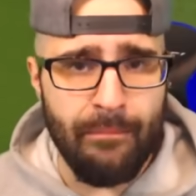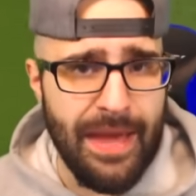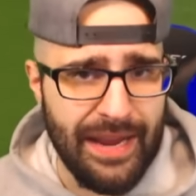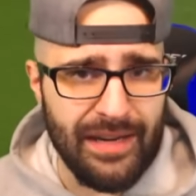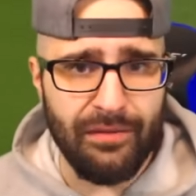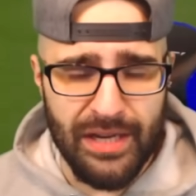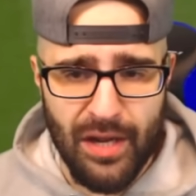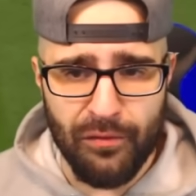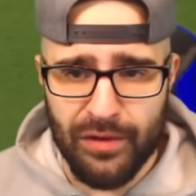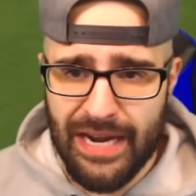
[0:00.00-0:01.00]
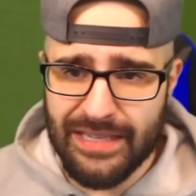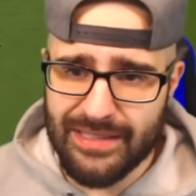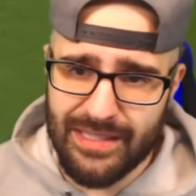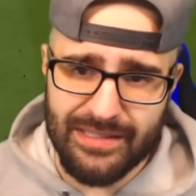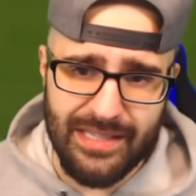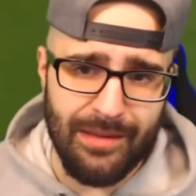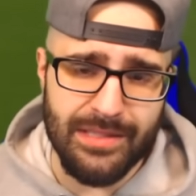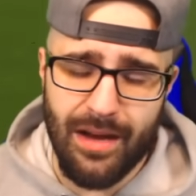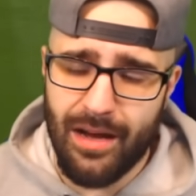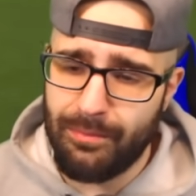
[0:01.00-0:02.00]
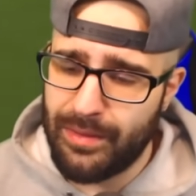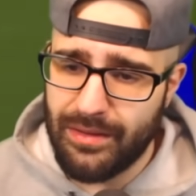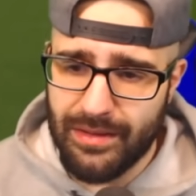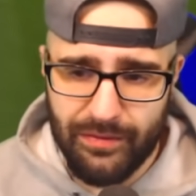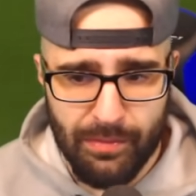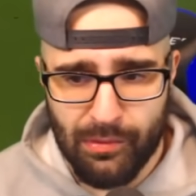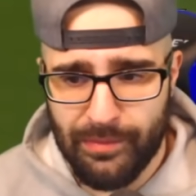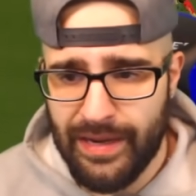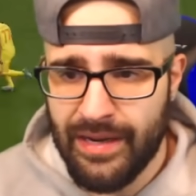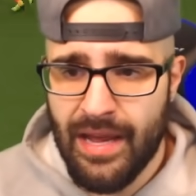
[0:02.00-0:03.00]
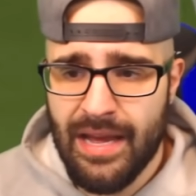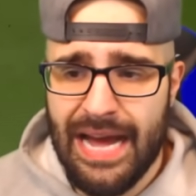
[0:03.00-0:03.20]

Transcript: I'm making a video for you guys because this team is unbelievable, man.